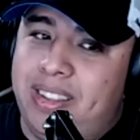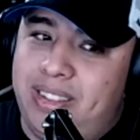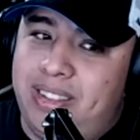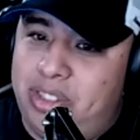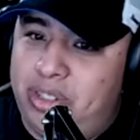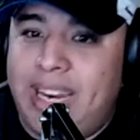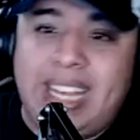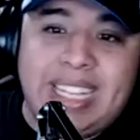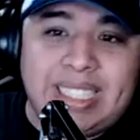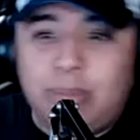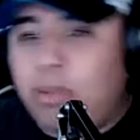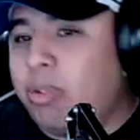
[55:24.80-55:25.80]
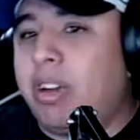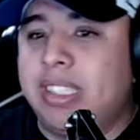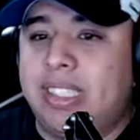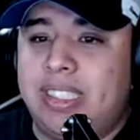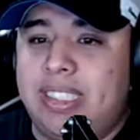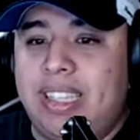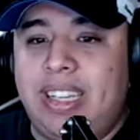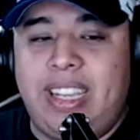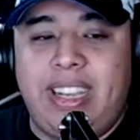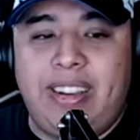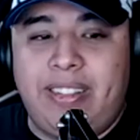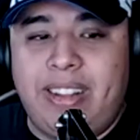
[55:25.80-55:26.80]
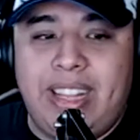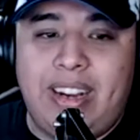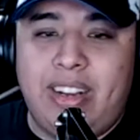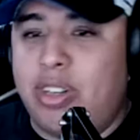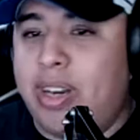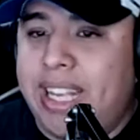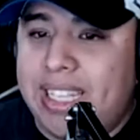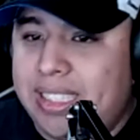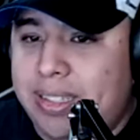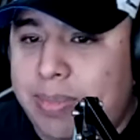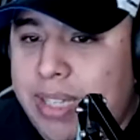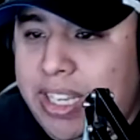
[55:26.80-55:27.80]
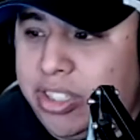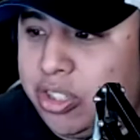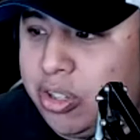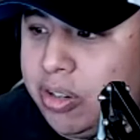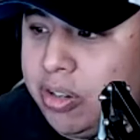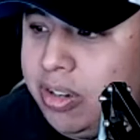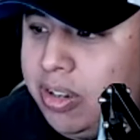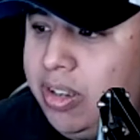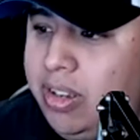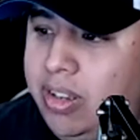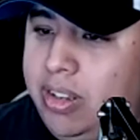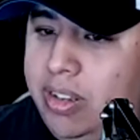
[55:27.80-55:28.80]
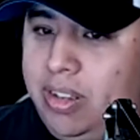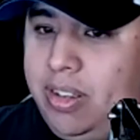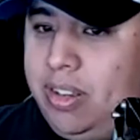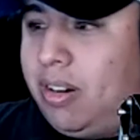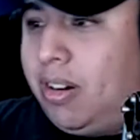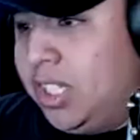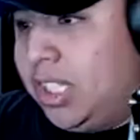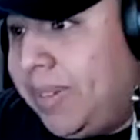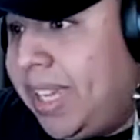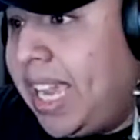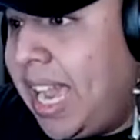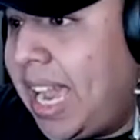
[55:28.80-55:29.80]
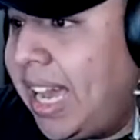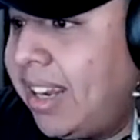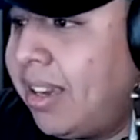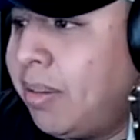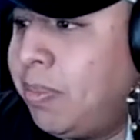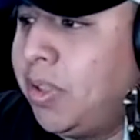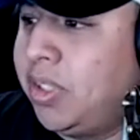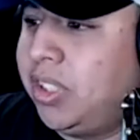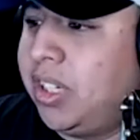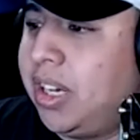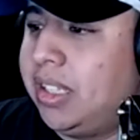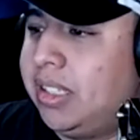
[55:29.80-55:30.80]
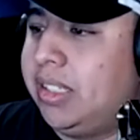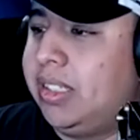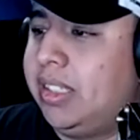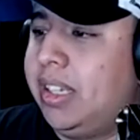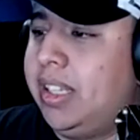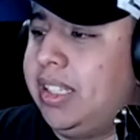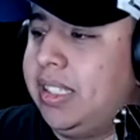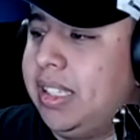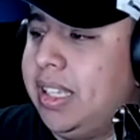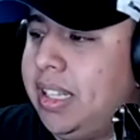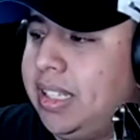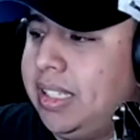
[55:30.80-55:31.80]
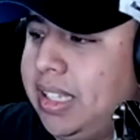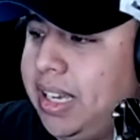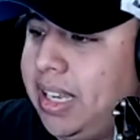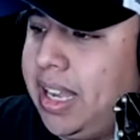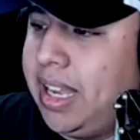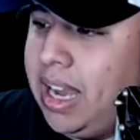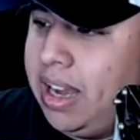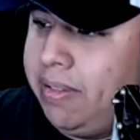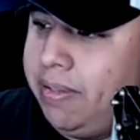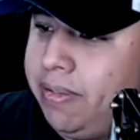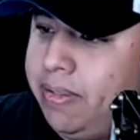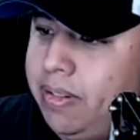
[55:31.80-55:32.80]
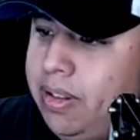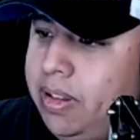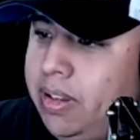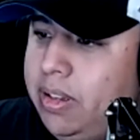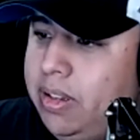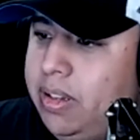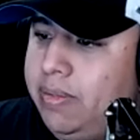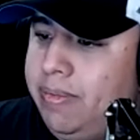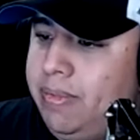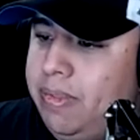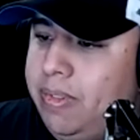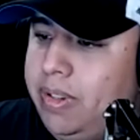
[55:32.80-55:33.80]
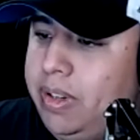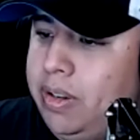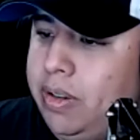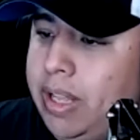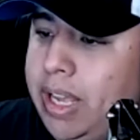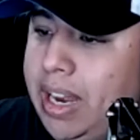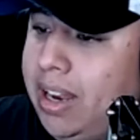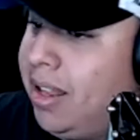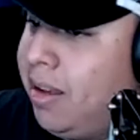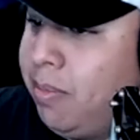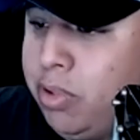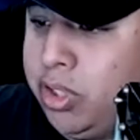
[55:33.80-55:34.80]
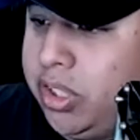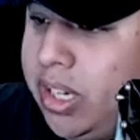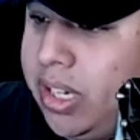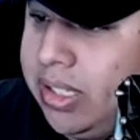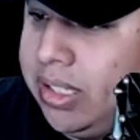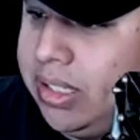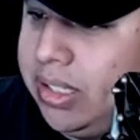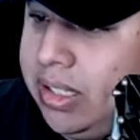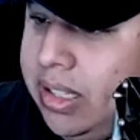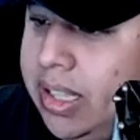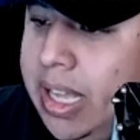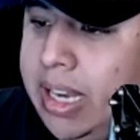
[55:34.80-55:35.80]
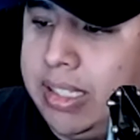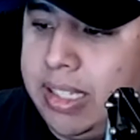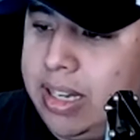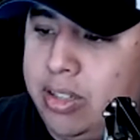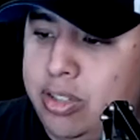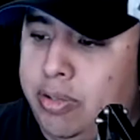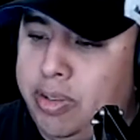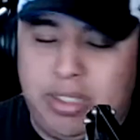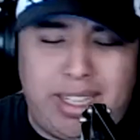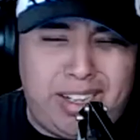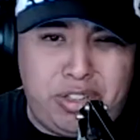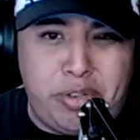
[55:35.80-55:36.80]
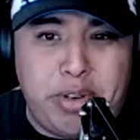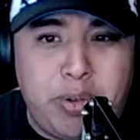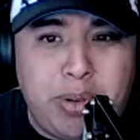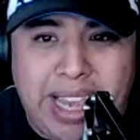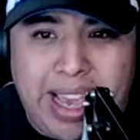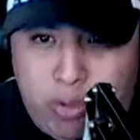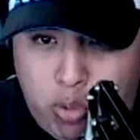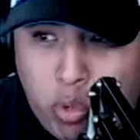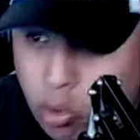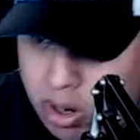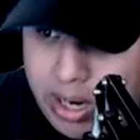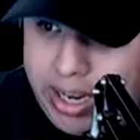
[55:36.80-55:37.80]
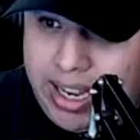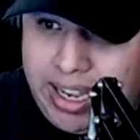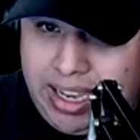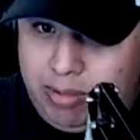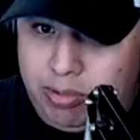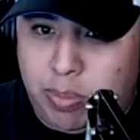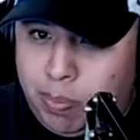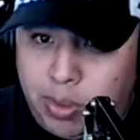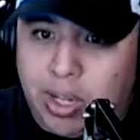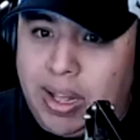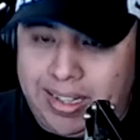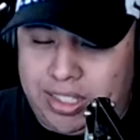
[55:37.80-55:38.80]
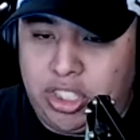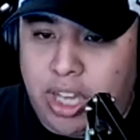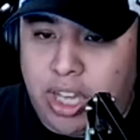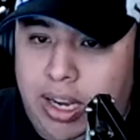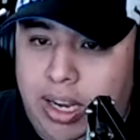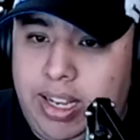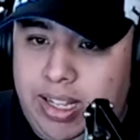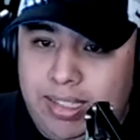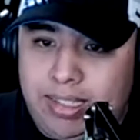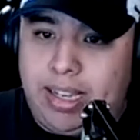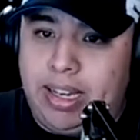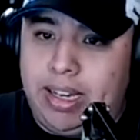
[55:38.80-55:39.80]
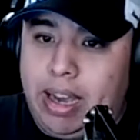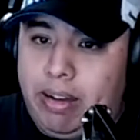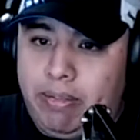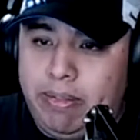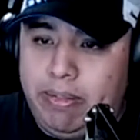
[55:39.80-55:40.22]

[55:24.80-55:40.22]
try to get some crosses in here and there, try to get some danger. RGV had a couple of shots in the second half. You know, they had a lot more shots than San Antonio. San Antonio only had one, and it was a blocked shot in the second half.